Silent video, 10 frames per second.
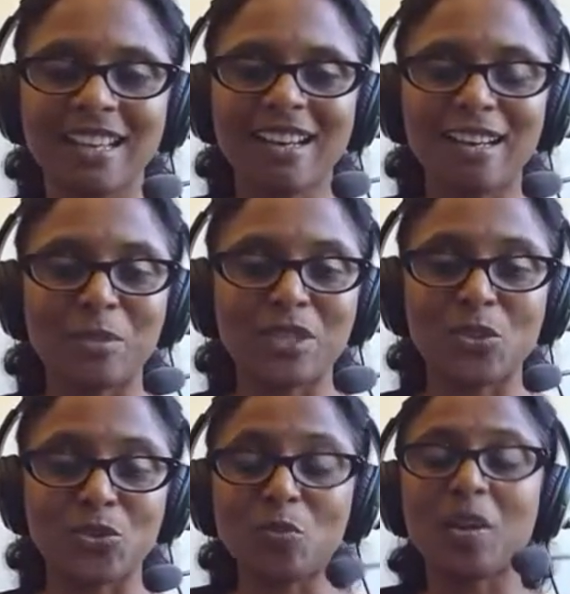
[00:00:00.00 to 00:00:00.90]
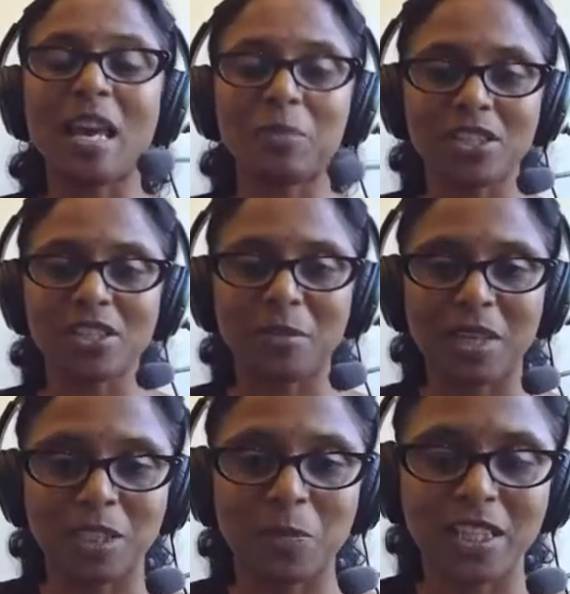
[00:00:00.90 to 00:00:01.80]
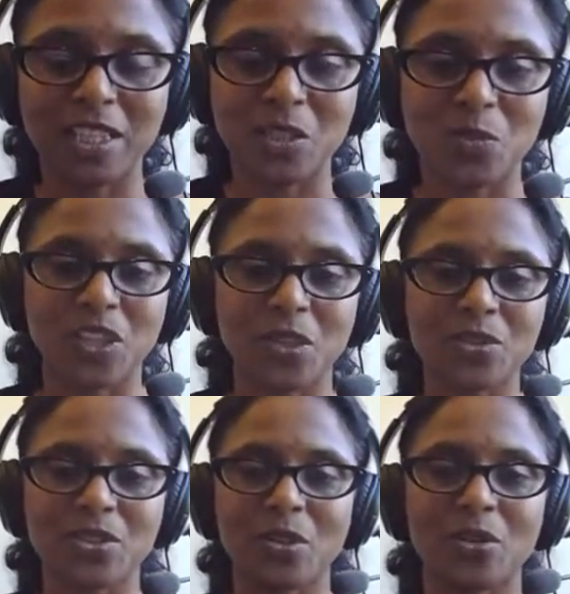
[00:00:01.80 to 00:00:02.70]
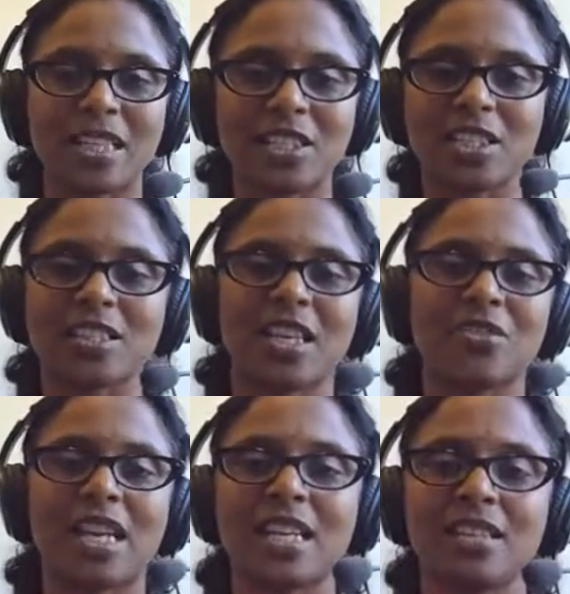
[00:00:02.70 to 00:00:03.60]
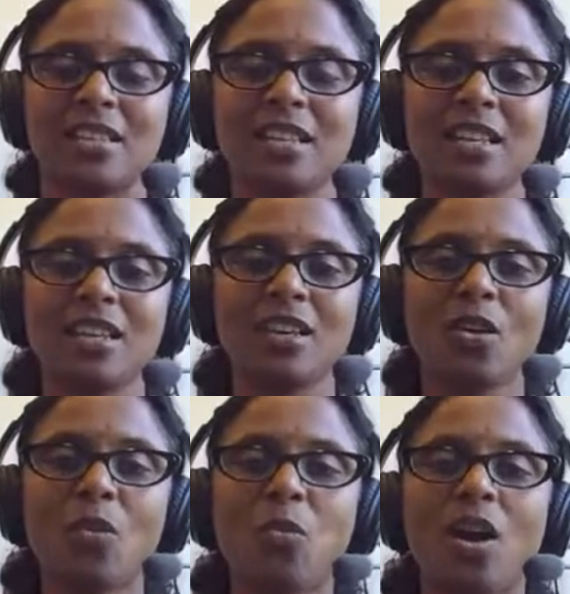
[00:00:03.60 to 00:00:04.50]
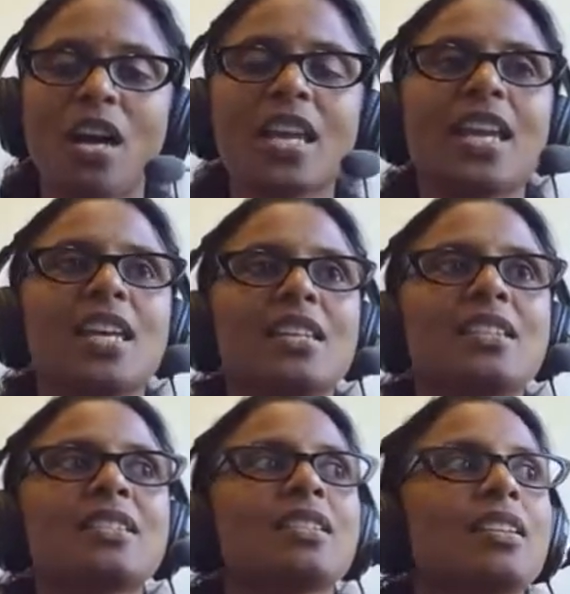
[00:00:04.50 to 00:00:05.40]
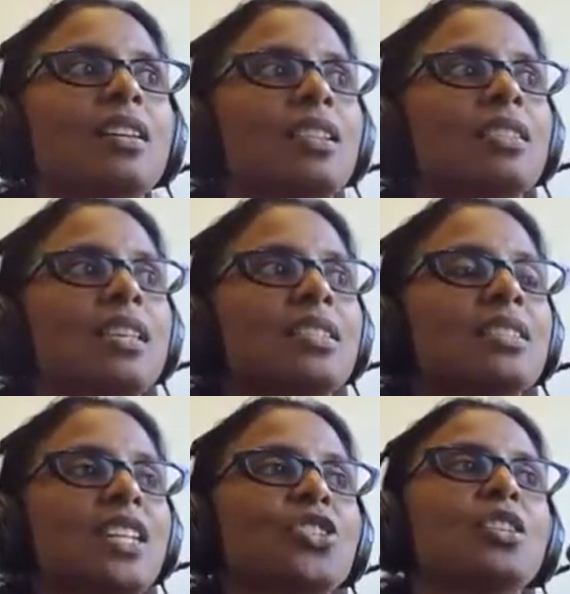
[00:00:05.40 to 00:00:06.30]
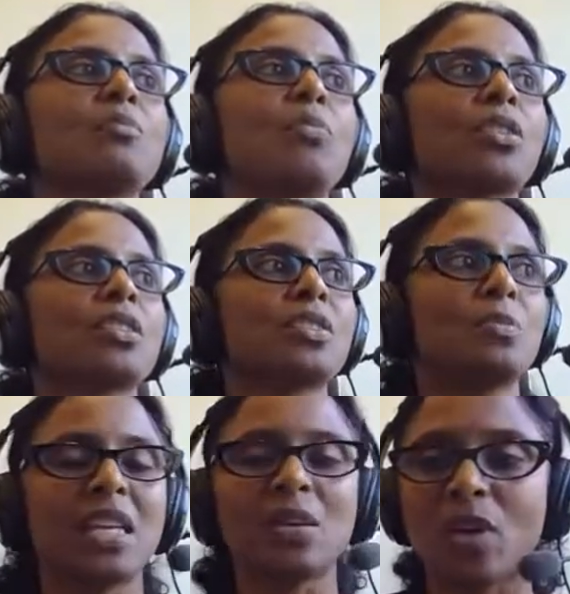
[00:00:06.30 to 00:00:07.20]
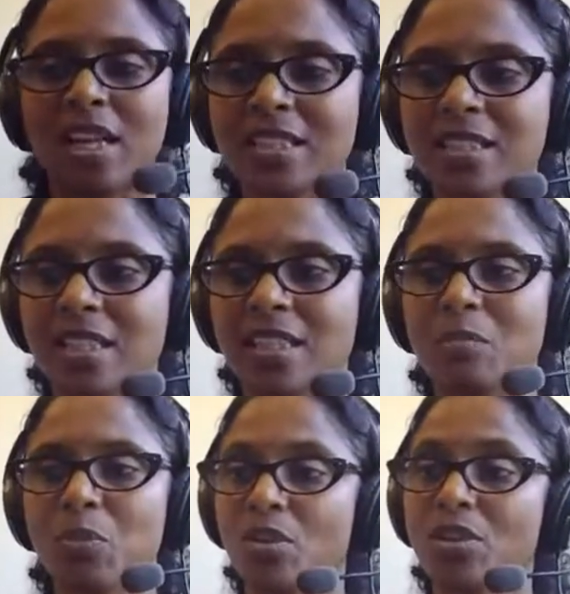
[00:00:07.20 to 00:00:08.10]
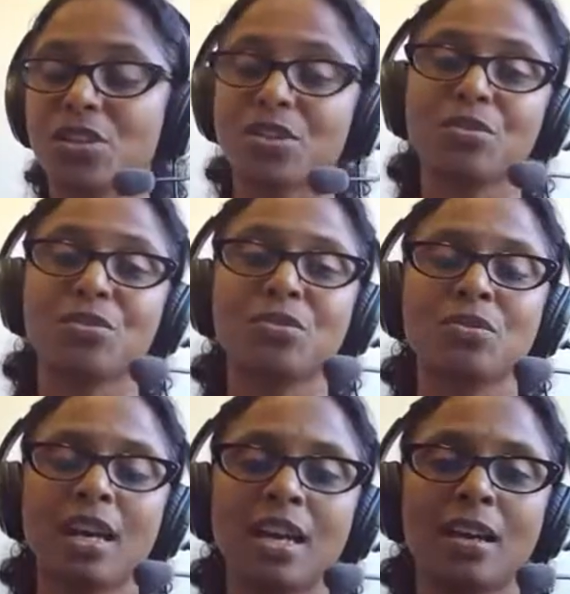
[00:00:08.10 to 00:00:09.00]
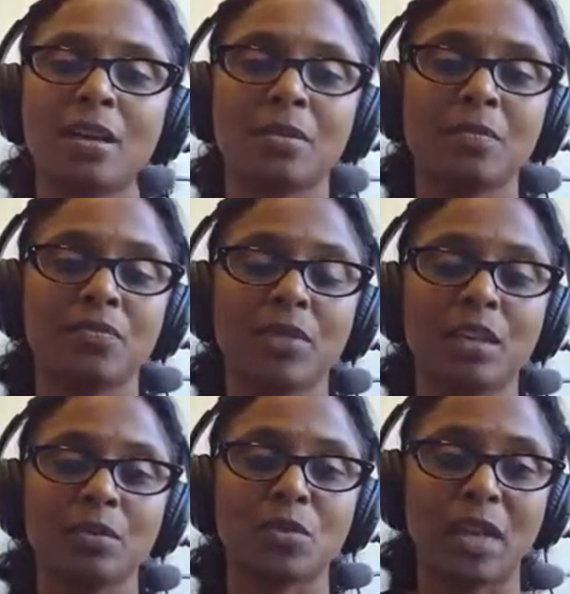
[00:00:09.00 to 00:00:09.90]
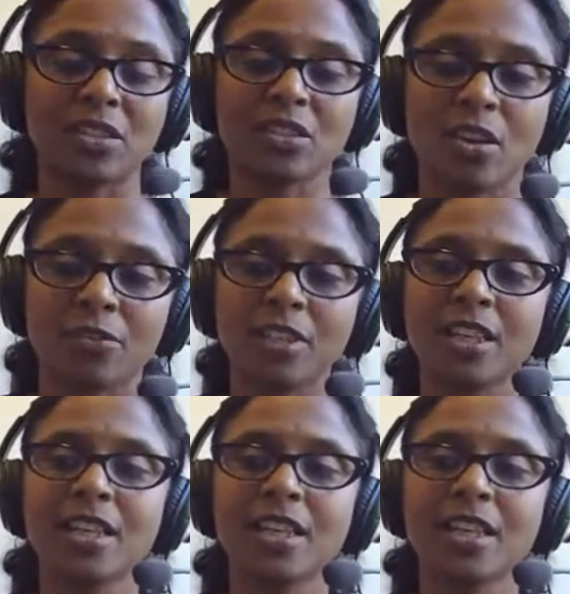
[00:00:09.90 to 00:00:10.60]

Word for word: Um, and so super happy to share my experiences with you. So let's just get right in. Why is this session important to me? Why is it important to, uh, uh to Microsoft?